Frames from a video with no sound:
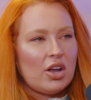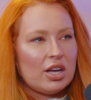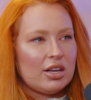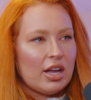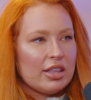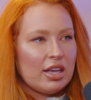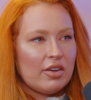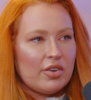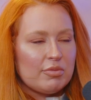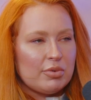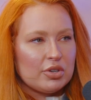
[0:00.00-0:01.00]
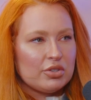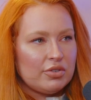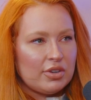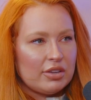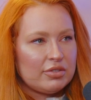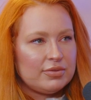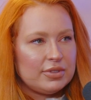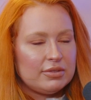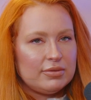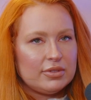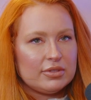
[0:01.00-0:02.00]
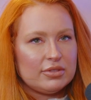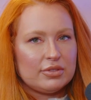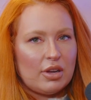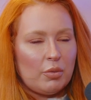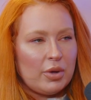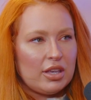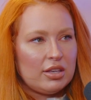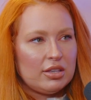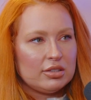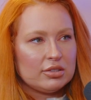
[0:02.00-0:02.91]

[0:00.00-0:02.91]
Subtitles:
I think I've only booked off like a week.